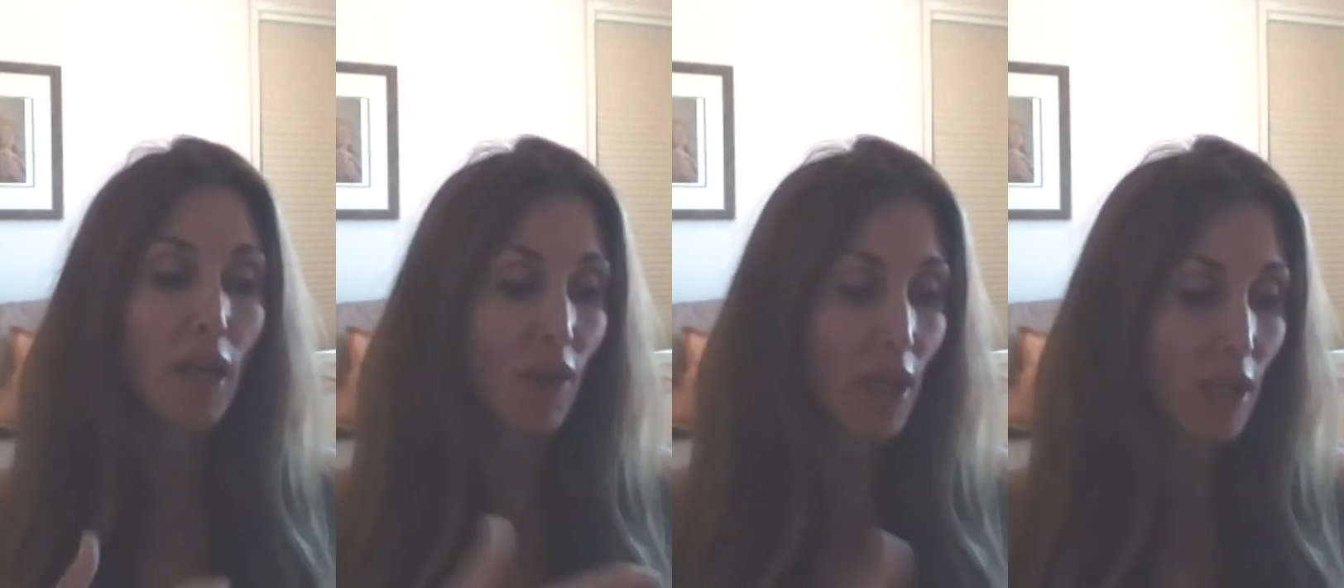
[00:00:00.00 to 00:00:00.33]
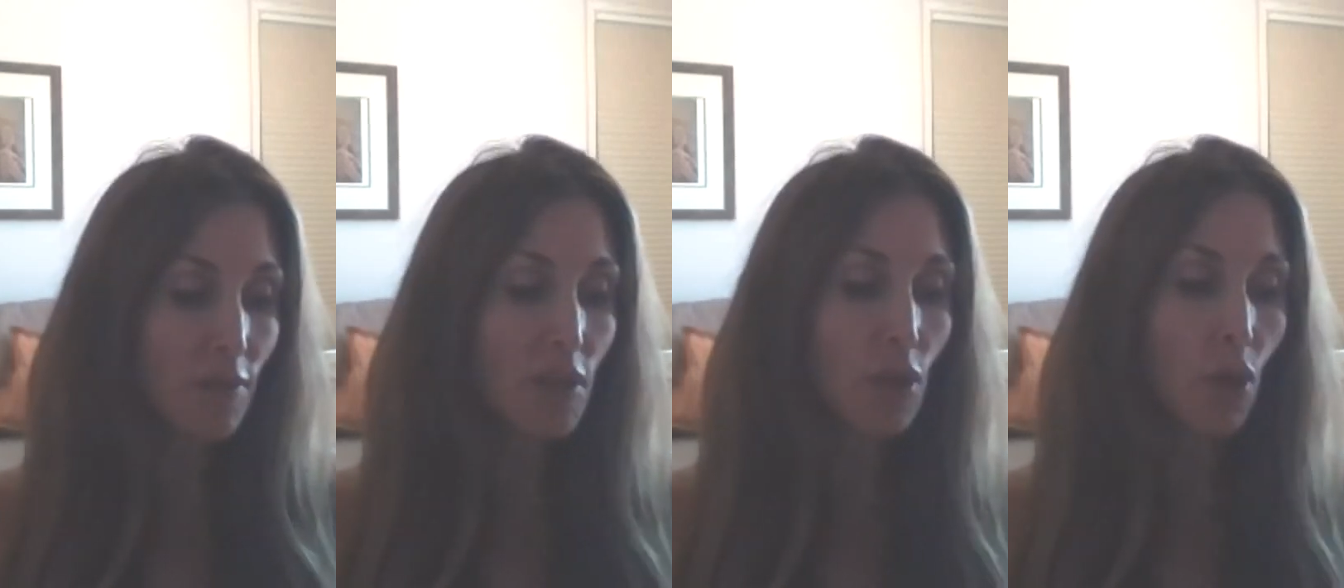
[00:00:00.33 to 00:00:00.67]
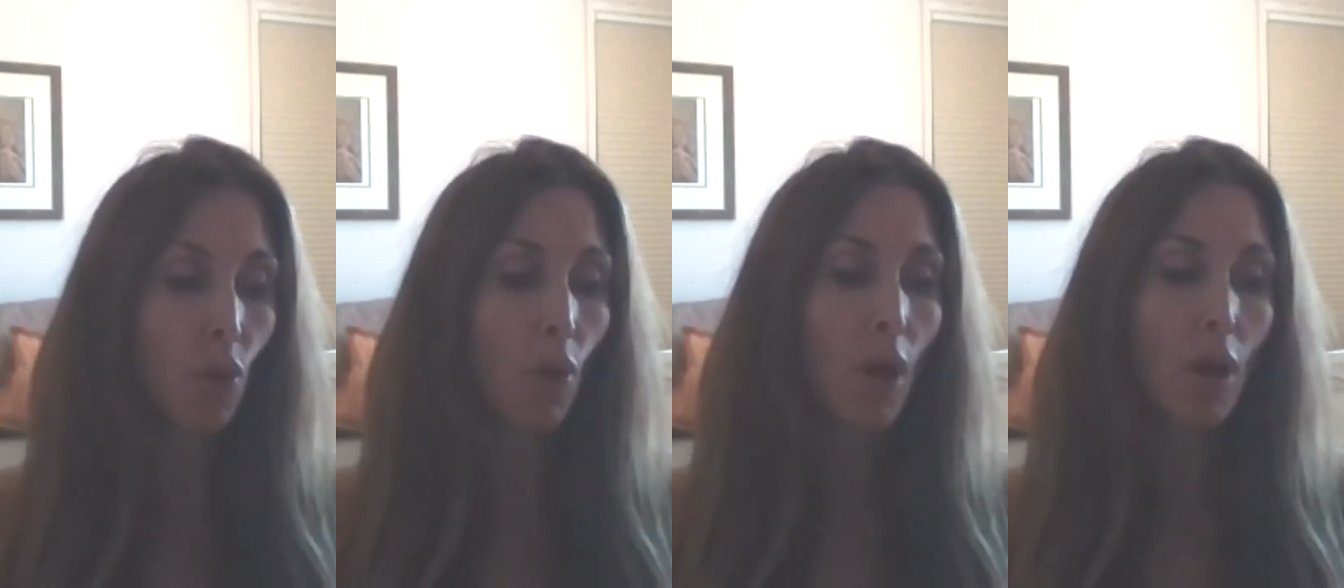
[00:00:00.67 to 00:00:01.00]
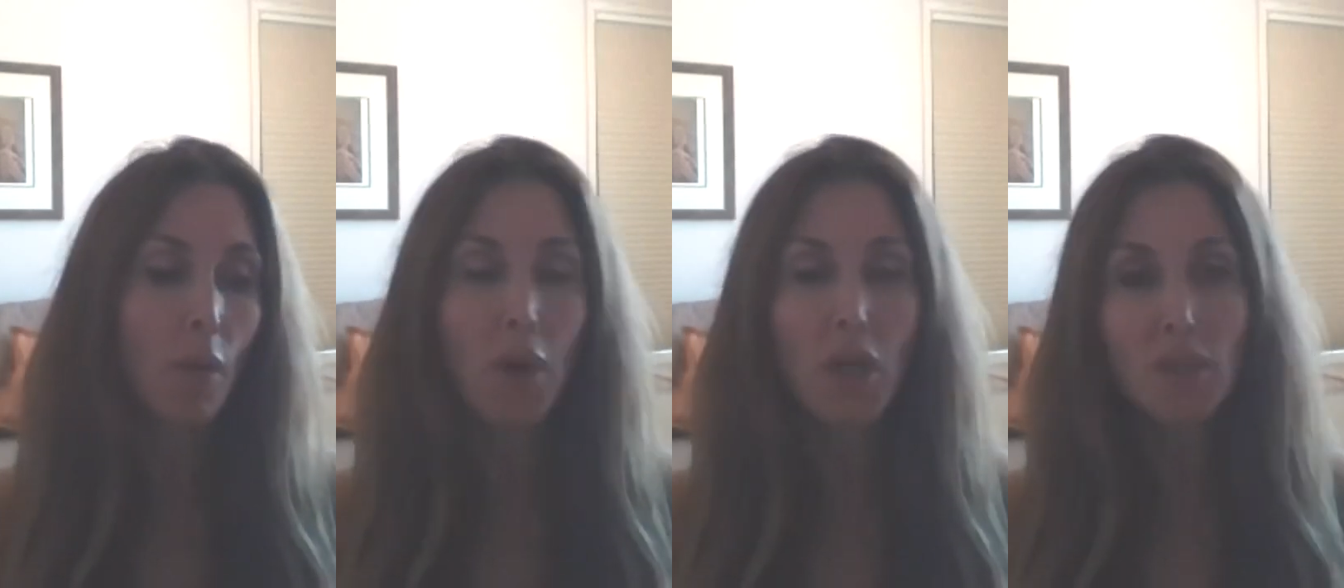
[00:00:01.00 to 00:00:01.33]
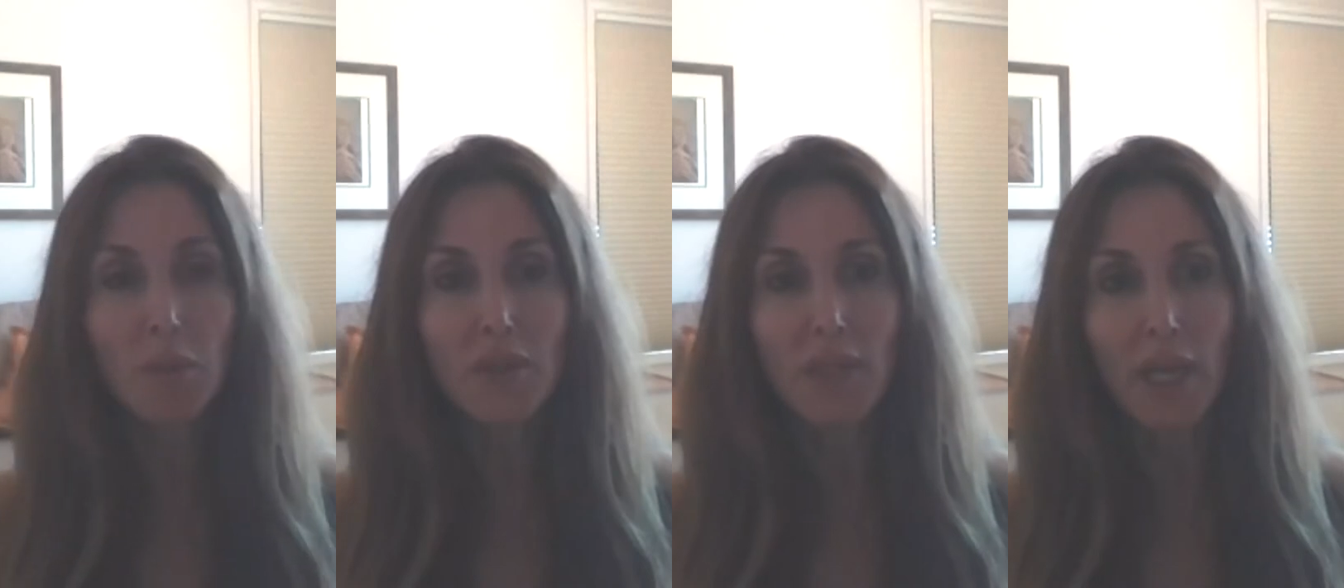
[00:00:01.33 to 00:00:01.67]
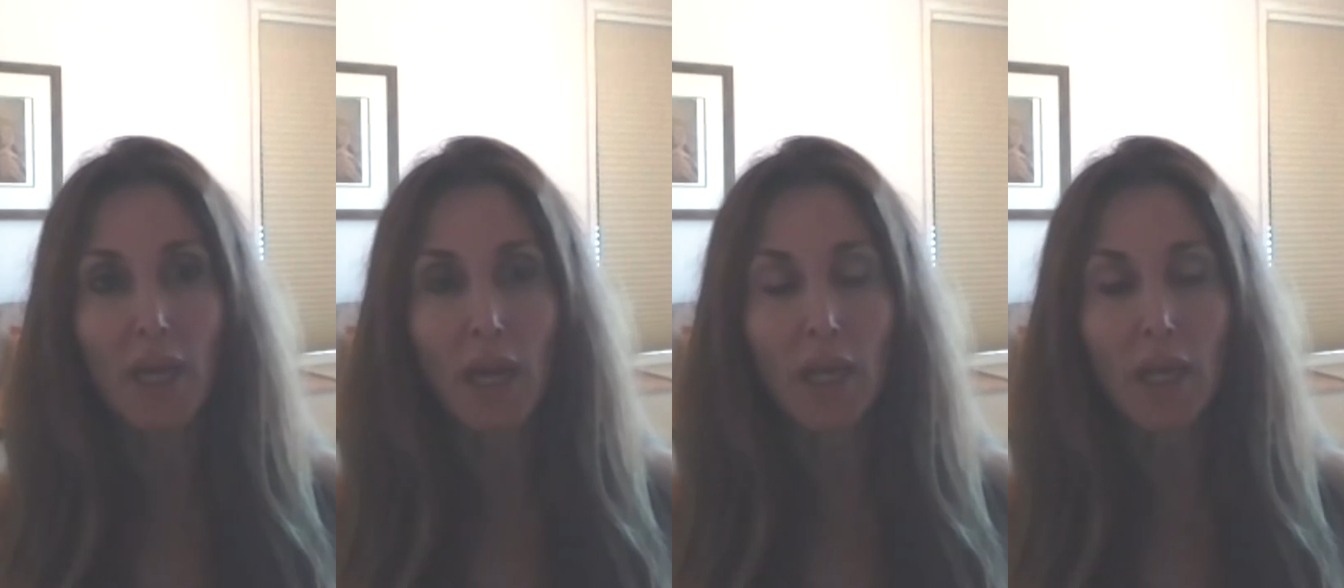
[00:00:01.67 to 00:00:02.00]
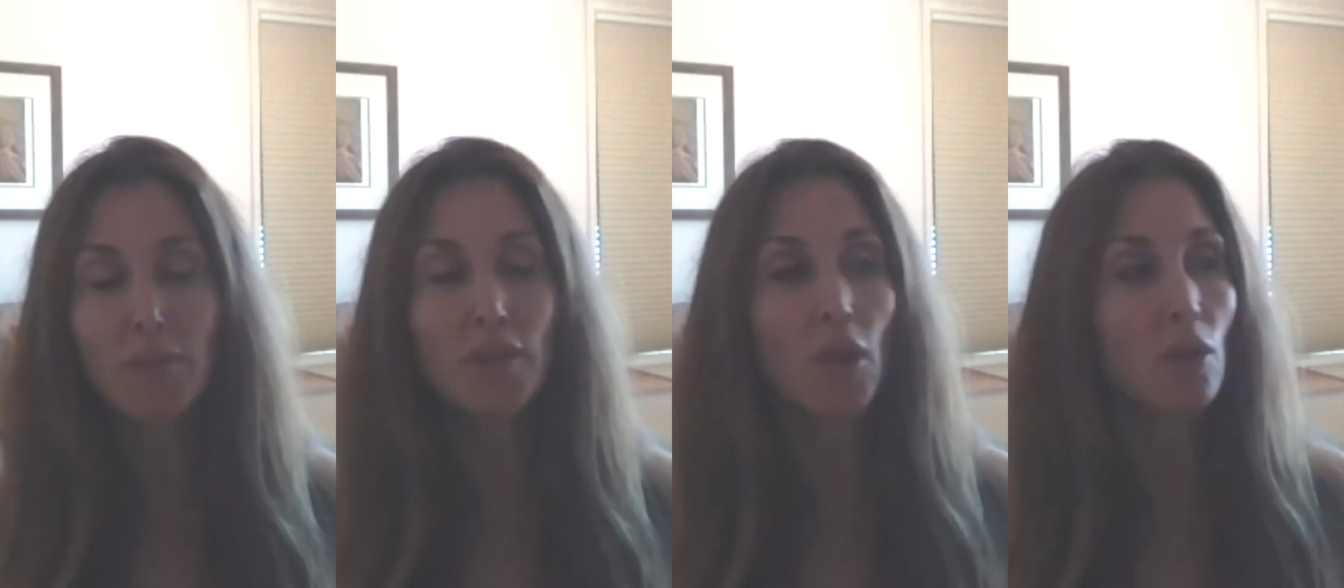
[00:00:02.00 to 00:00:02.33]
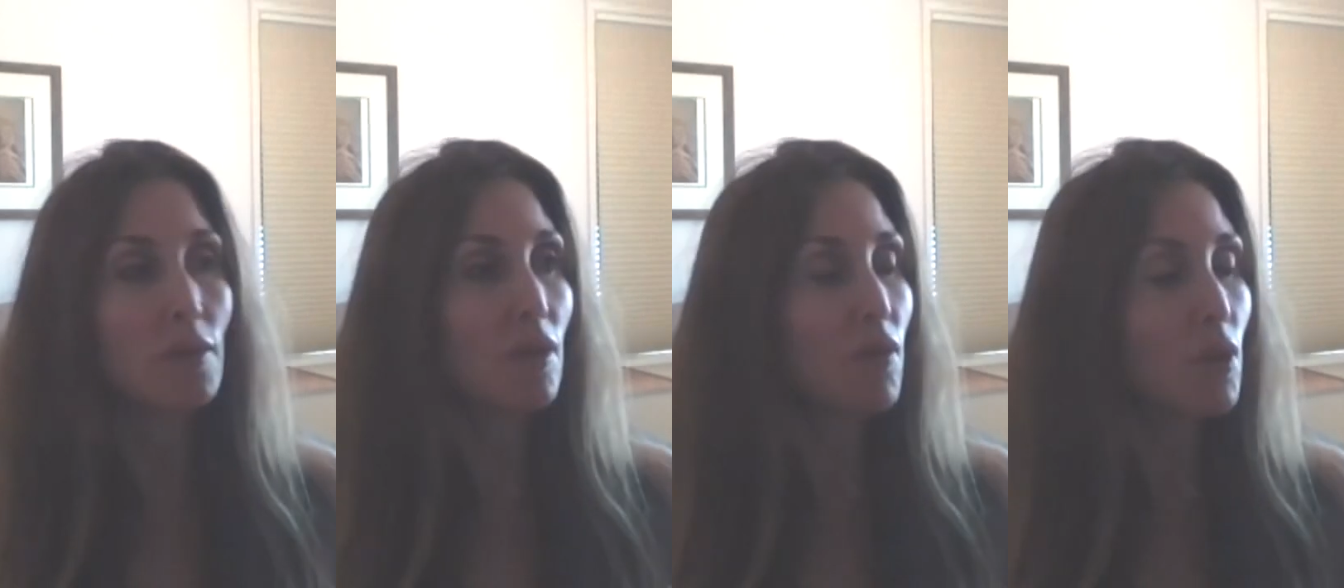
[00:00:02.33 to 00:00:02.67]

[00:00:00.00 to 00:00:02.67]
if it gives you multiple psychotic episodes,